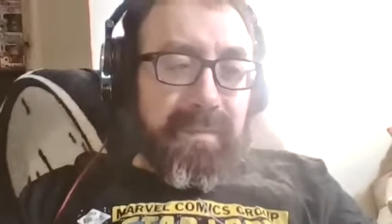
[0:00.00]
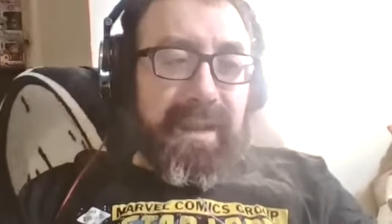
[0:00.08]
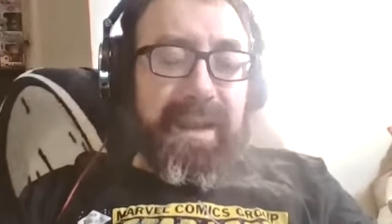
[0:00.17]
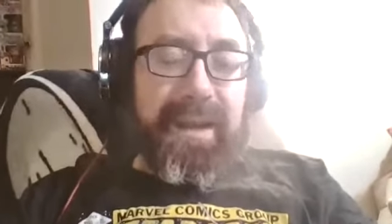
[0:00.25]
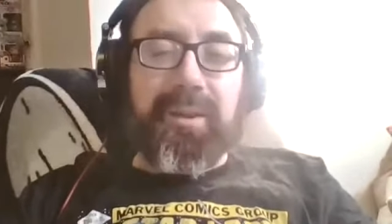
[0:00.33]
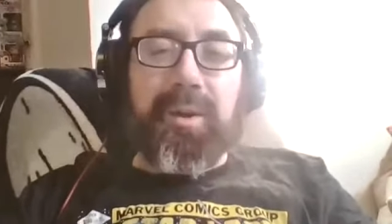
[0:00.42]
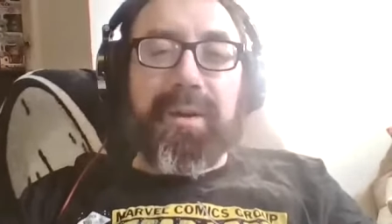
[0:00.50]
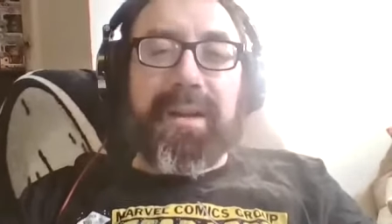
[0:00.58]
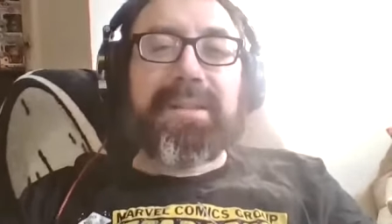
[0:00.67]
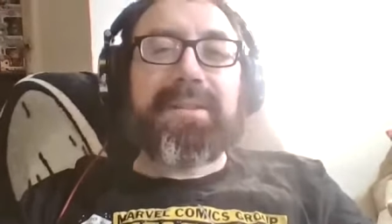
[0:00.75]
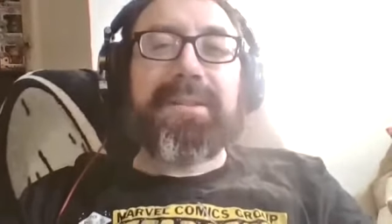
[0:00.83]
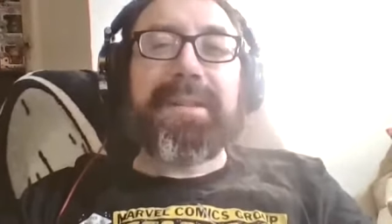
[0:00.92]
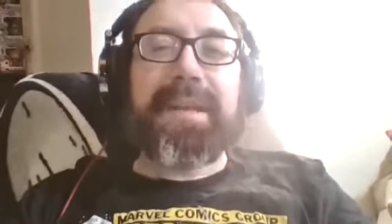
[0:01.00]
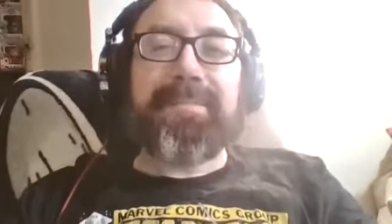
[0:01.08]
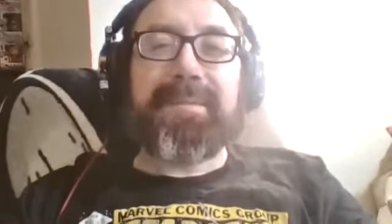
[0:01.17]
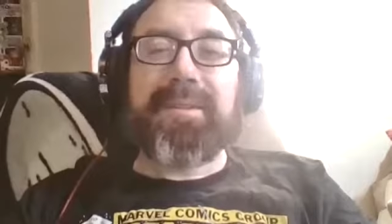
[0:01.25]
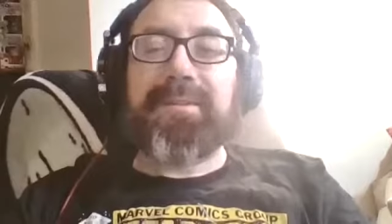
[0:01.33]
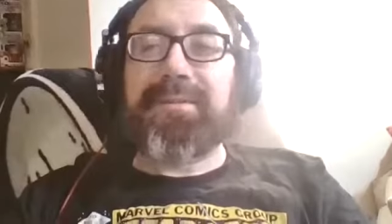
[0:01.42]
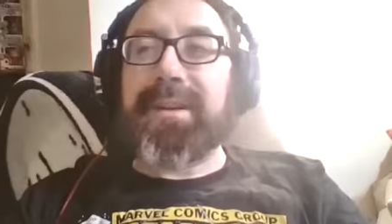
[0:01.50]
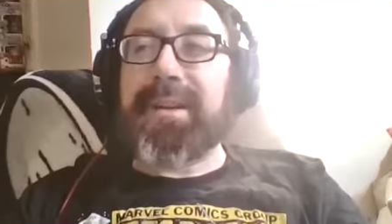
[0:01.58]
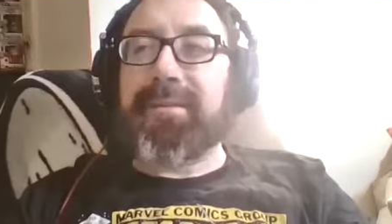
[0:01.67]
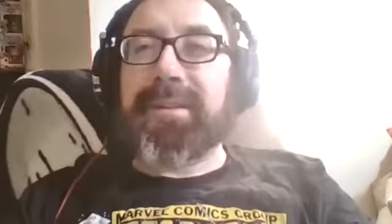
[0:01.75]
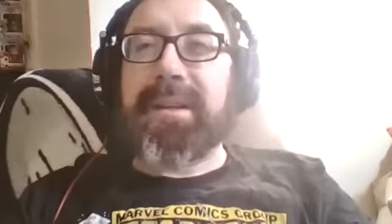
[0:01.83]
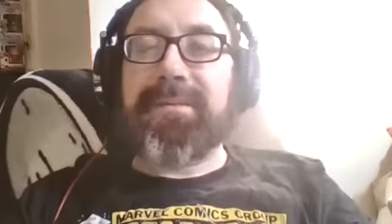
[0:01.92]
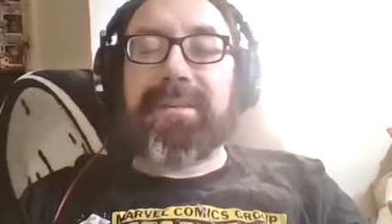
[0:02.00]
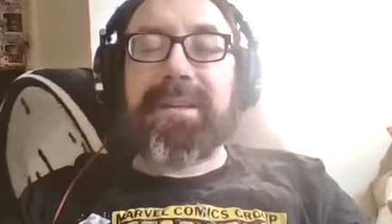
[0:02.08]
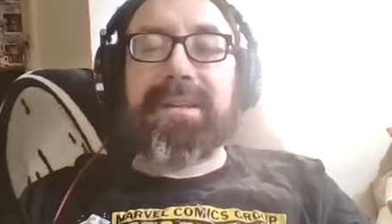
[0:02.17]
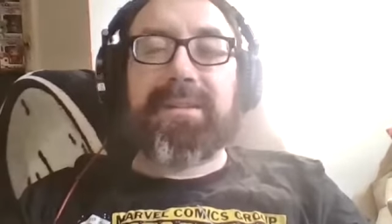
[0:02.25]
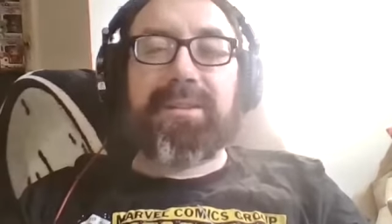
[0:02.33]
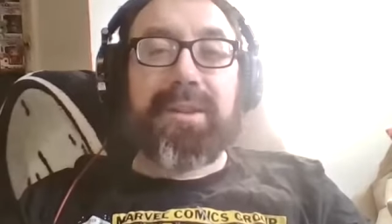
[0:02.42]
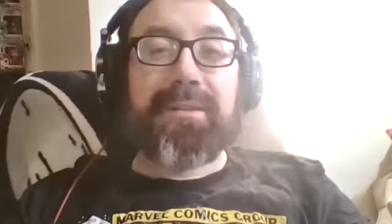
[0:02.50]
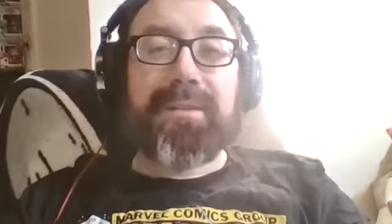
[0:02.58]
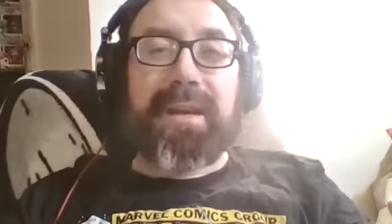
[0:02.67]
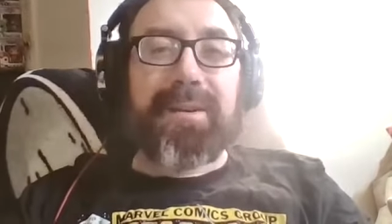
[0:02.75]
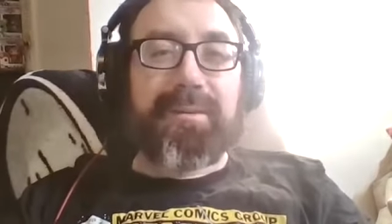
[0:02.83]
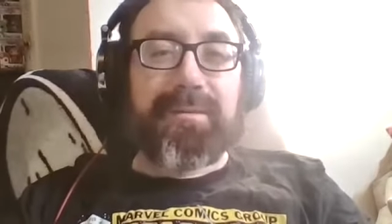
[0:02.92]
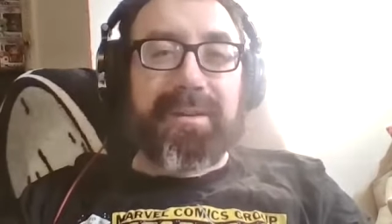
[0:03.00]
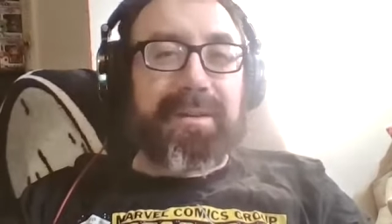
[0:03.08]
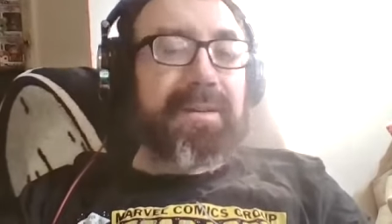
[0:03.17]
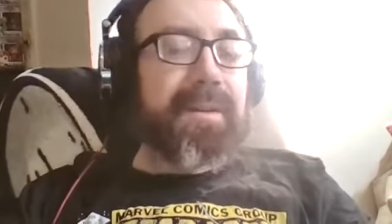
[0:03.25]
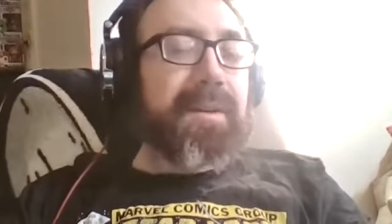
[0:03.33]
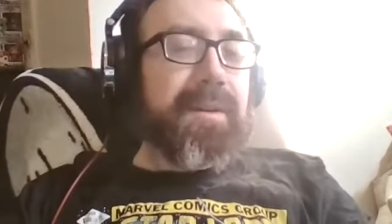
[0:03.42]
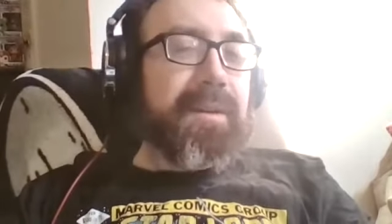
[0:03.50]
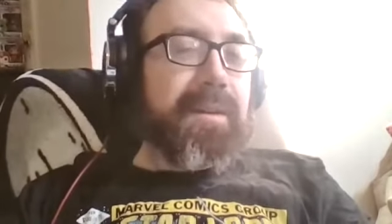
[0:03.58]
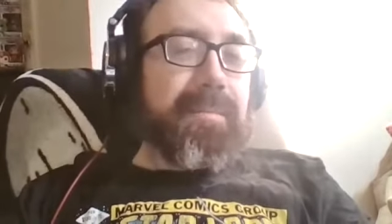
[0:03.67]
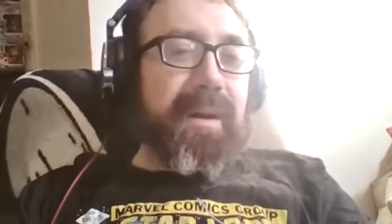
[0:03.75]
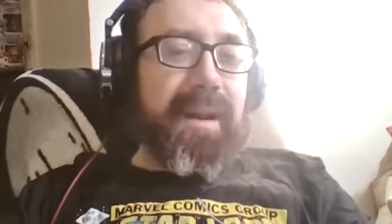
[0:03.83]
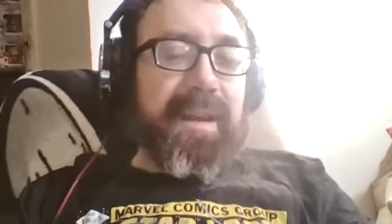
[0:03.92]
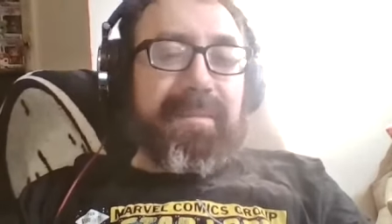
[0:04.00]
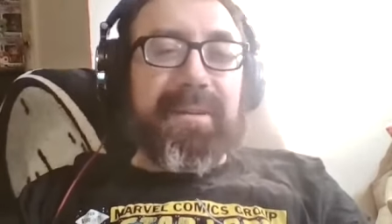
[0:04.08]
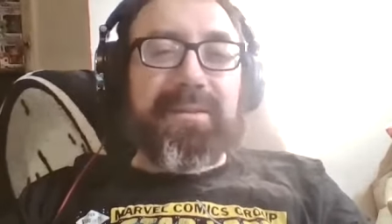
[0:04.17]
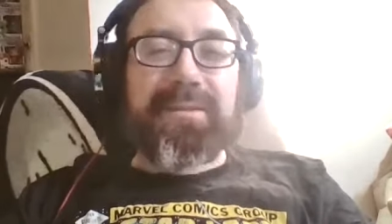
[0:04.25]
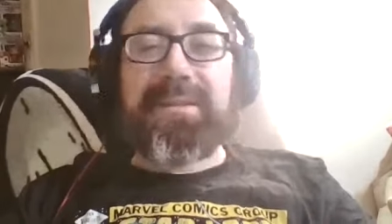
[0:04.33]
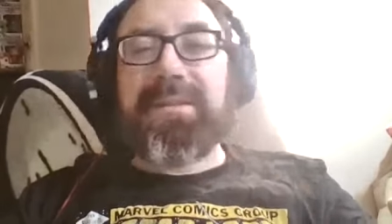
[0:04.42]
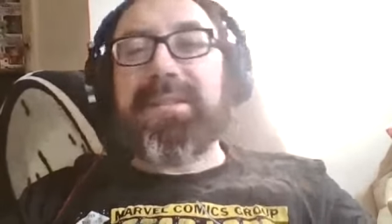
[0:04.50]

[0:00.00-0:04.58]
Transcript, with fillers: how long it's 30 episodes right now on Netflix. The show's not over, but I am interested to